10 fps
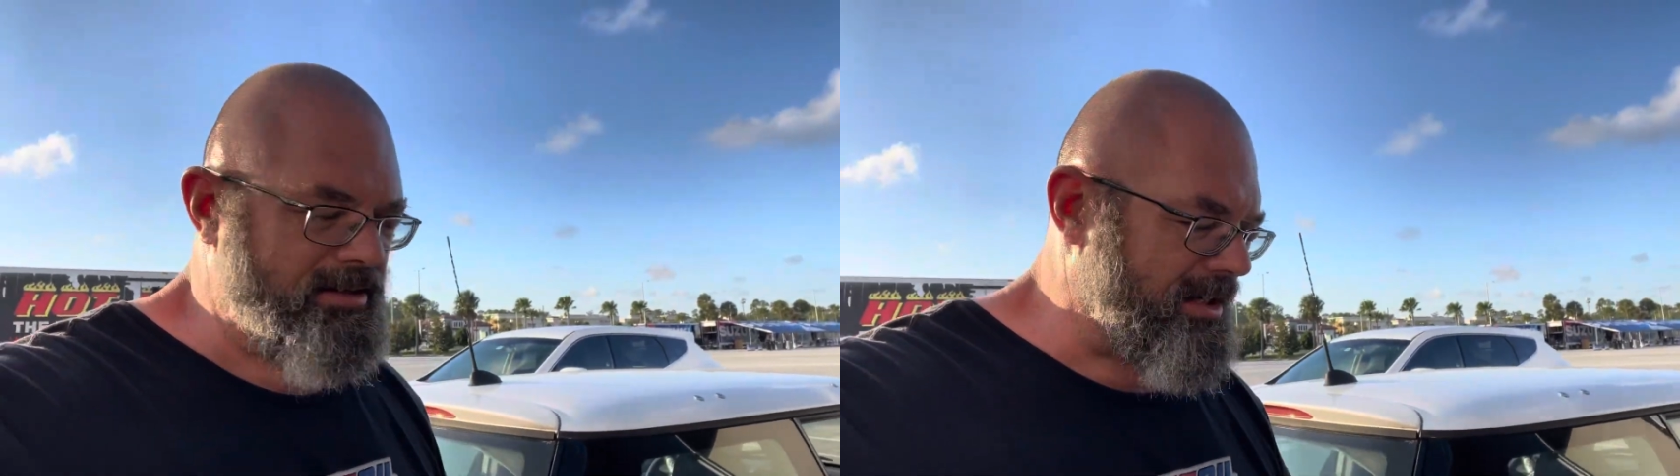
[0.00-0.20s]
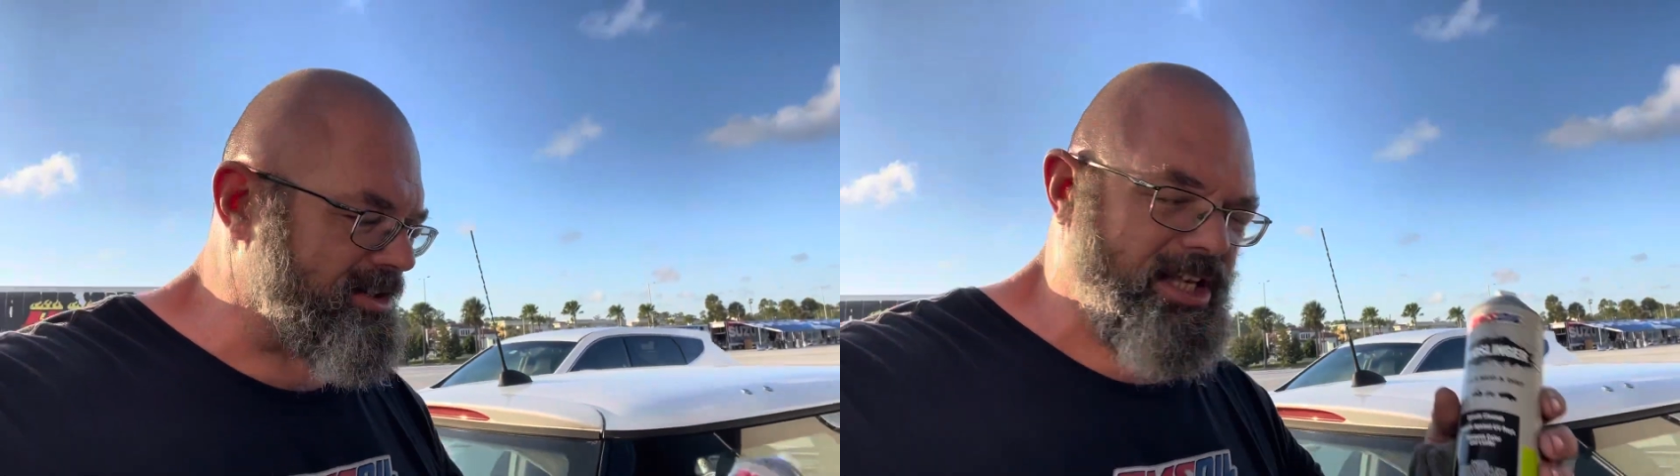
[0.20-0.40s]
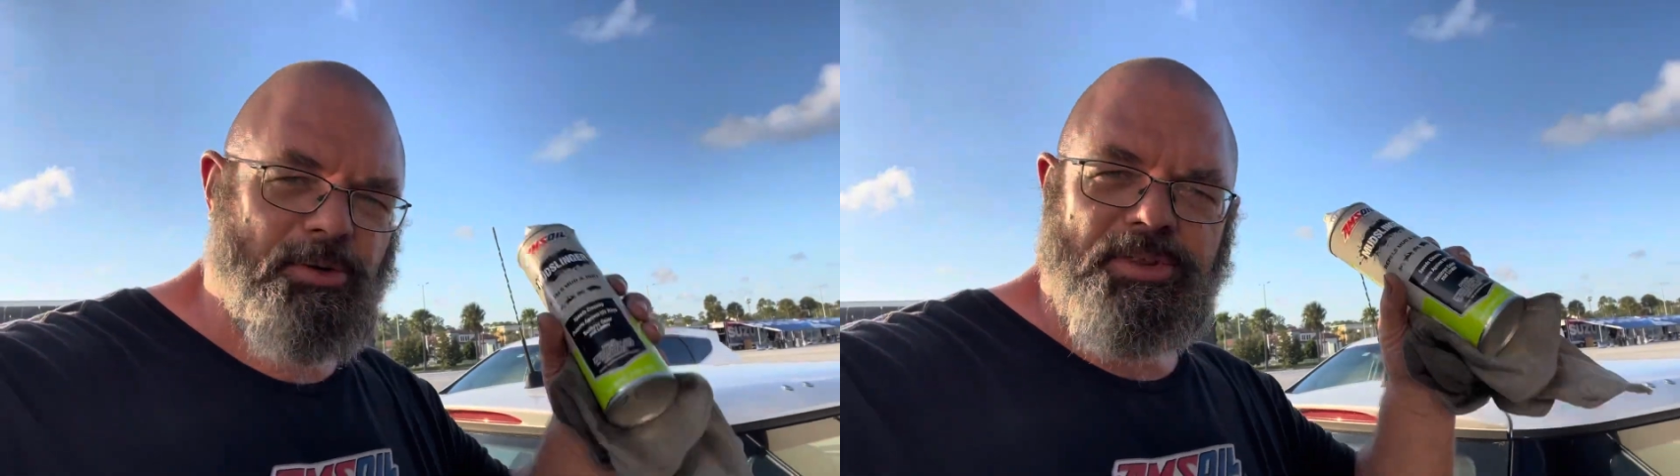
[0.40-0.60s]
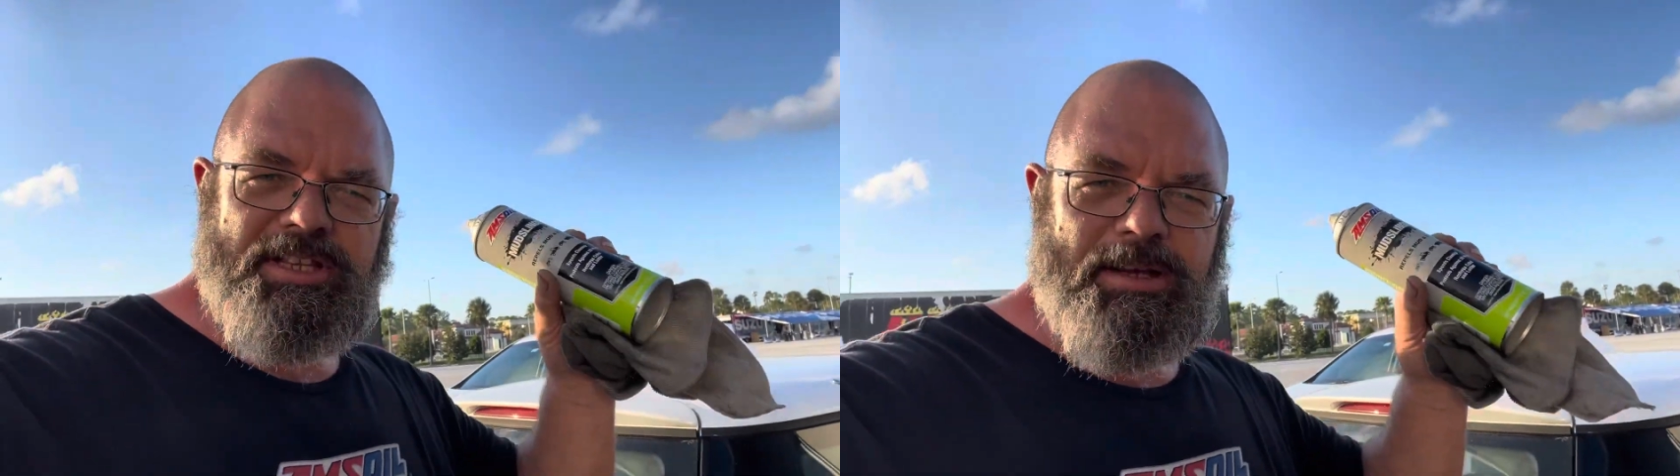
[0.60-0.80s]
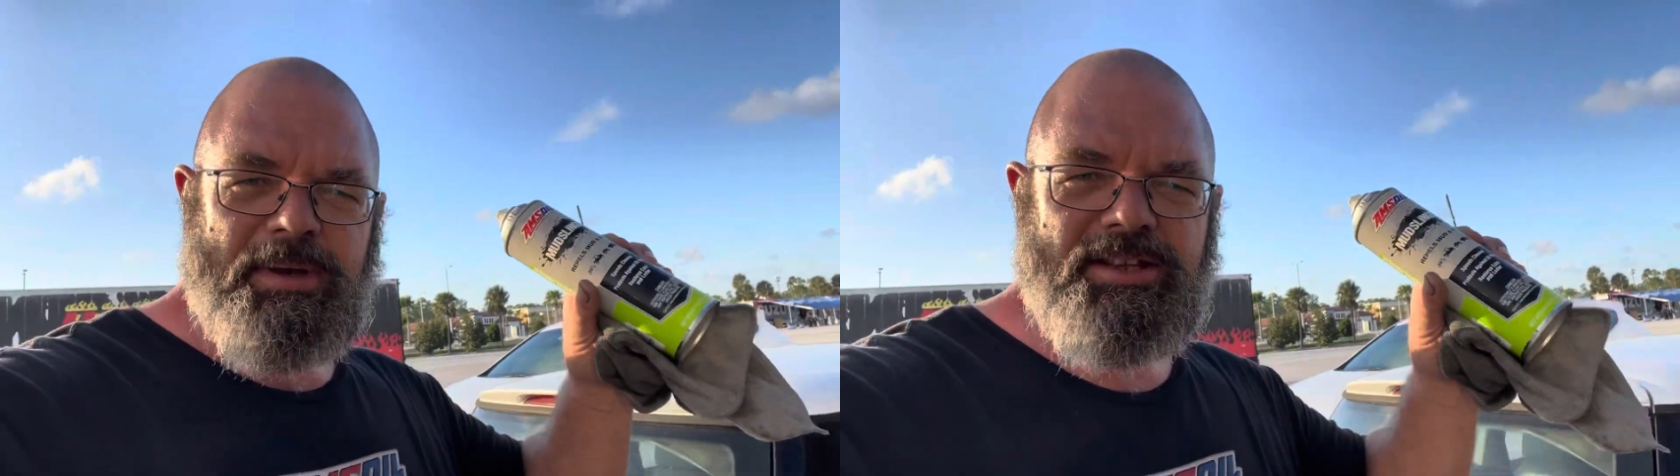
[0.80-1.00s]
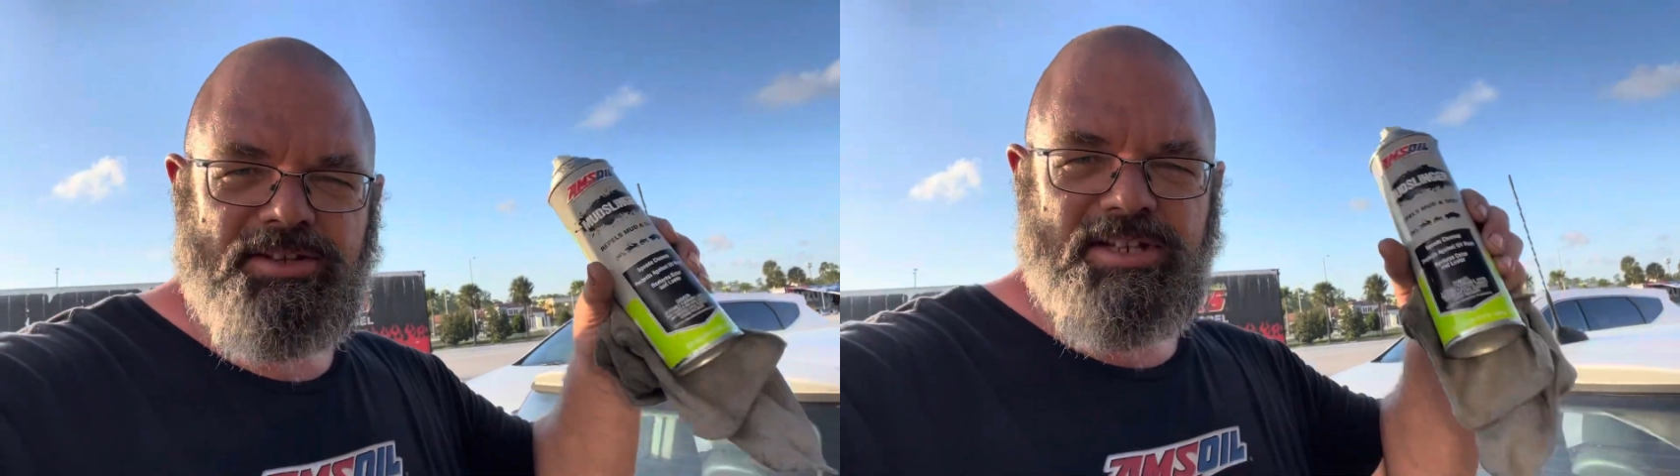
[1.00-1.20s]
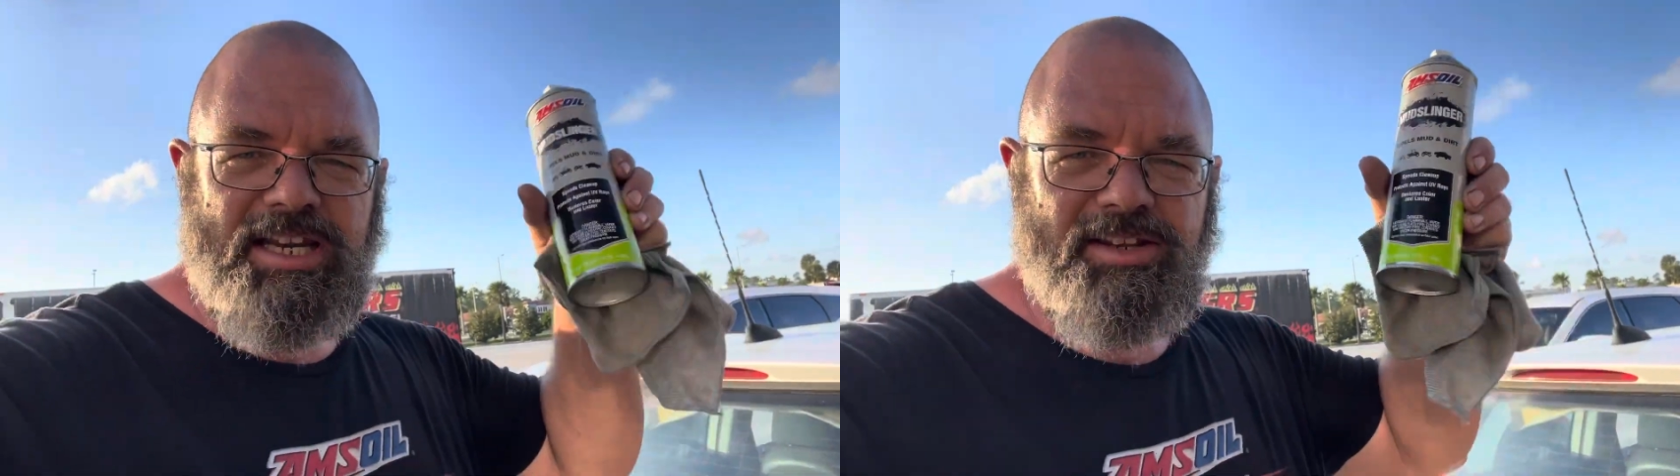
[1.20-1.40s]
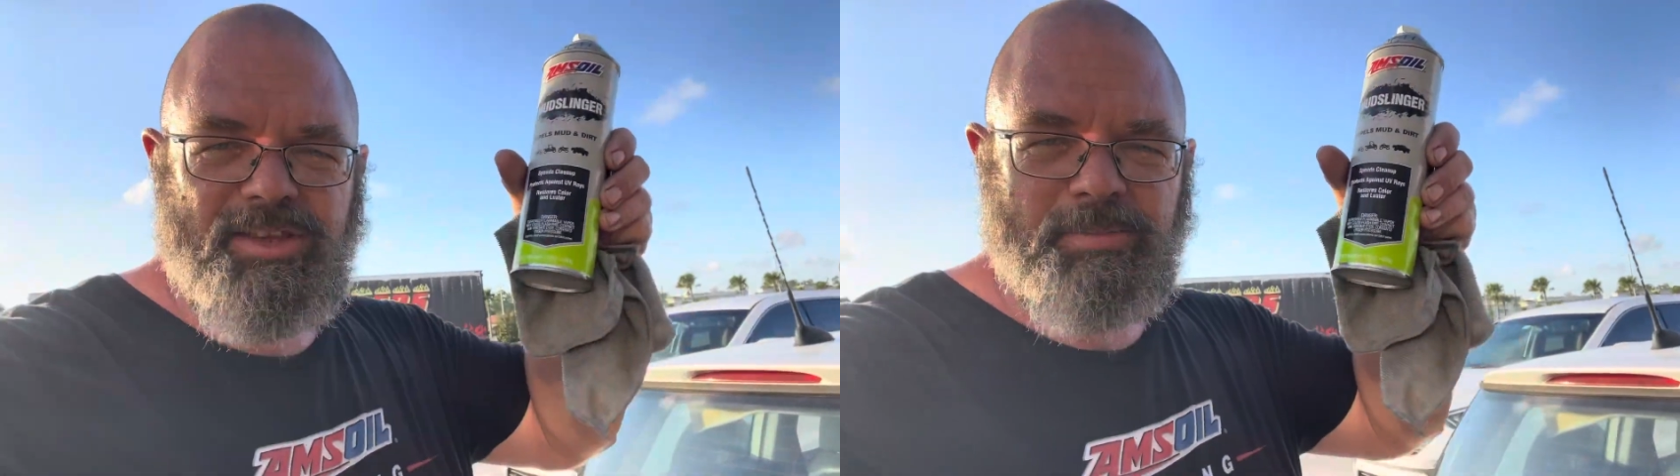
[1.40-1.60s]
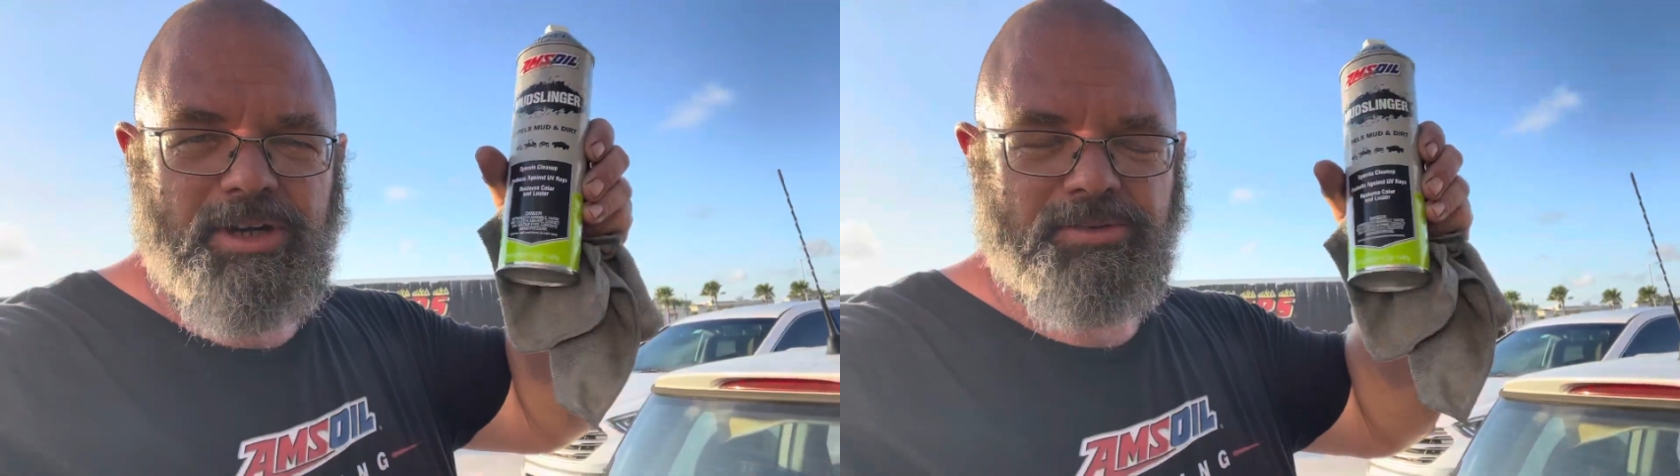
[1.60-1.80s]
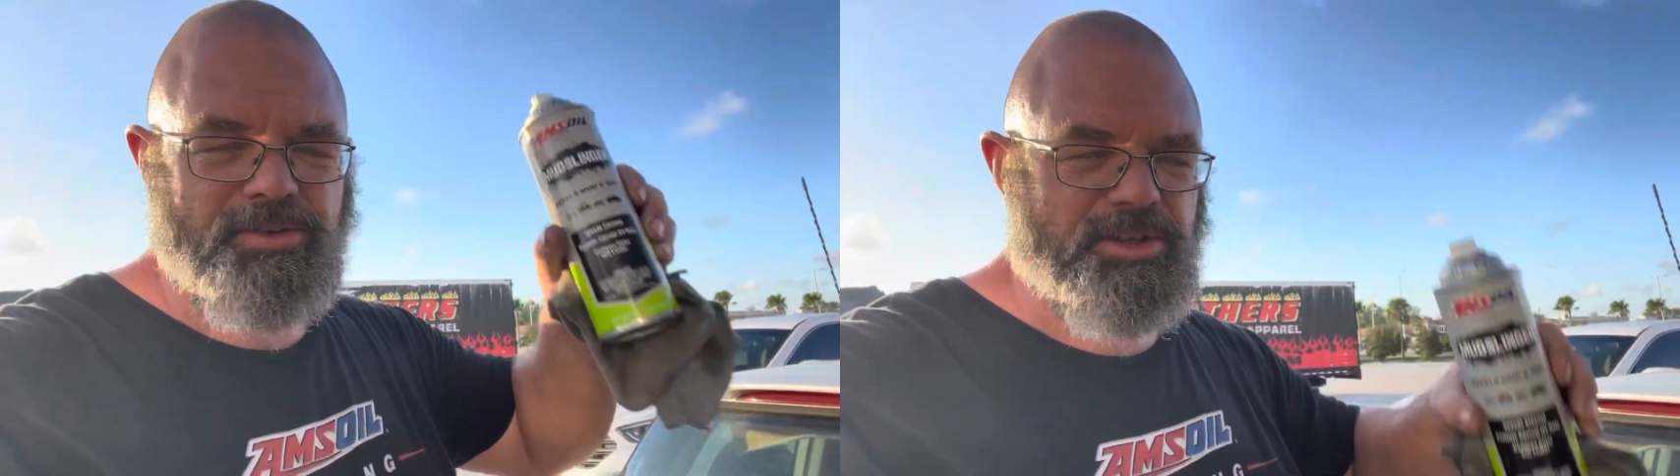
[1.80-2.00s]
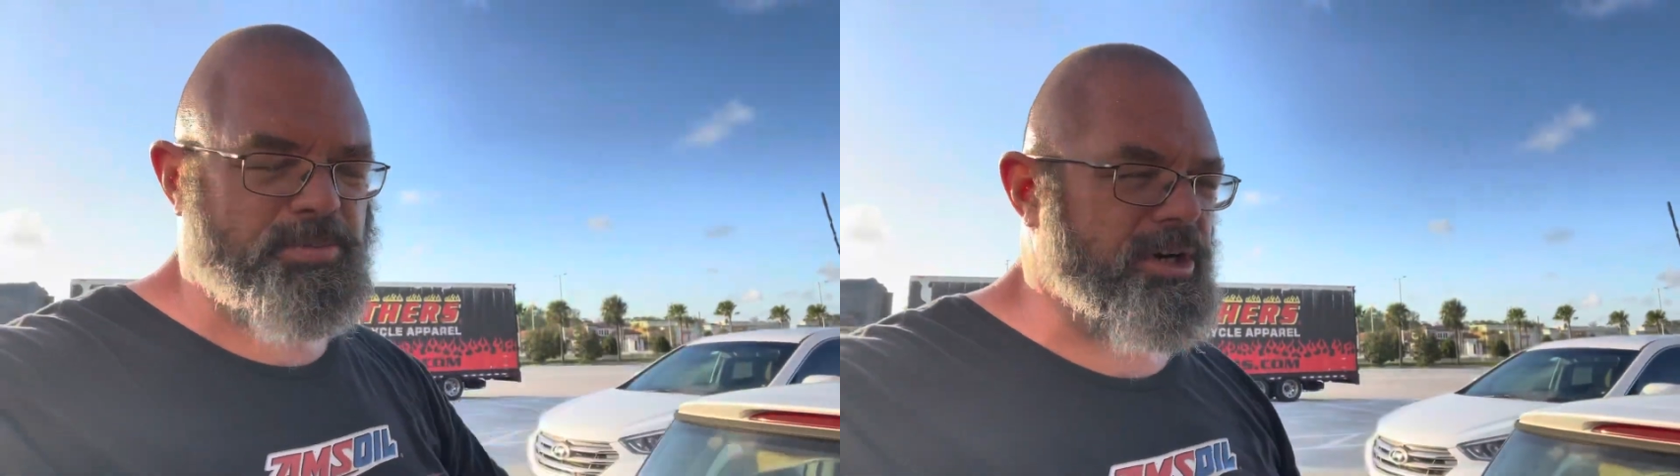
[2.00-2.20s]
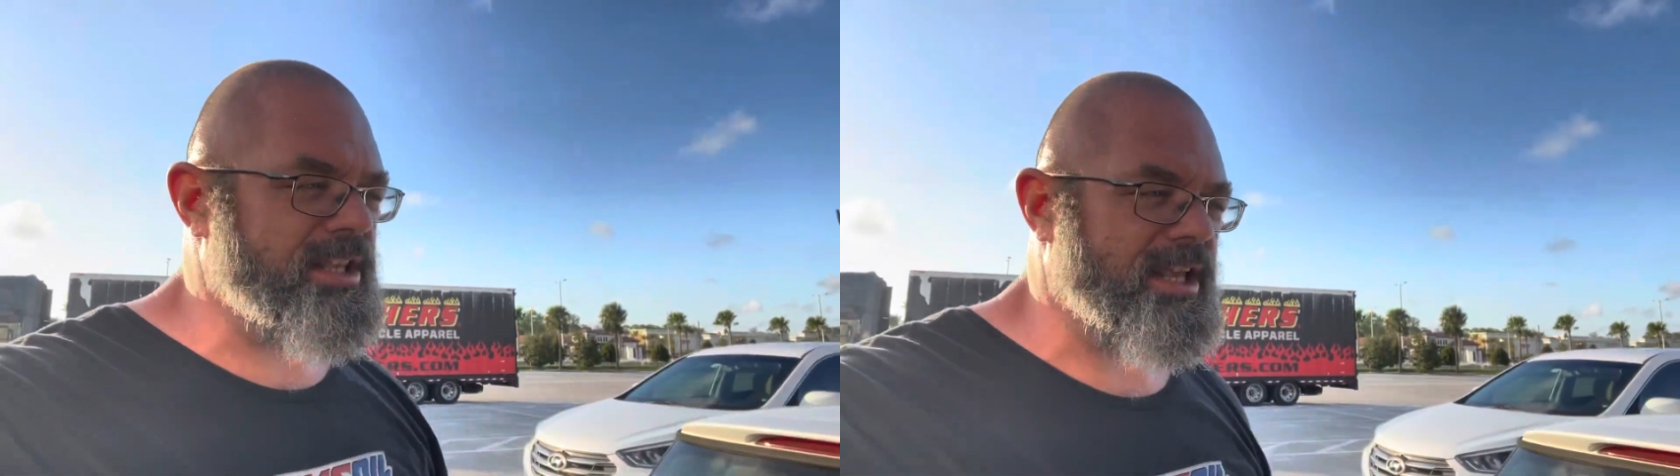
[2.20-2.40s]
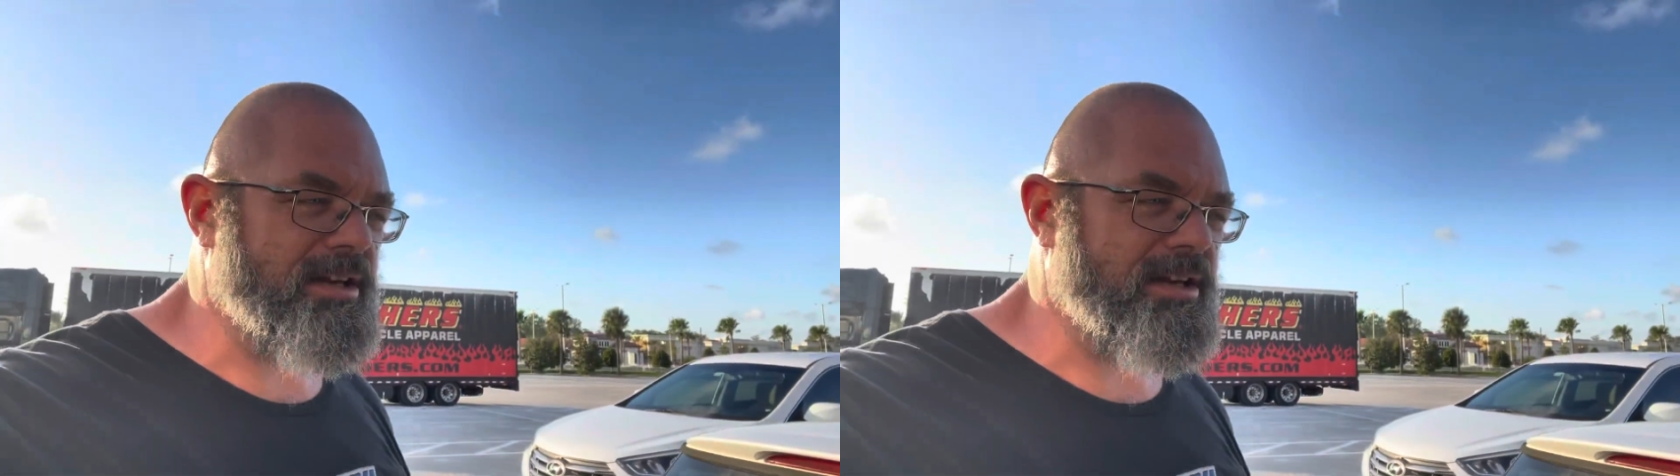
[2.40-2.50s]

because I don't think they make this in anything bigger than the spray can.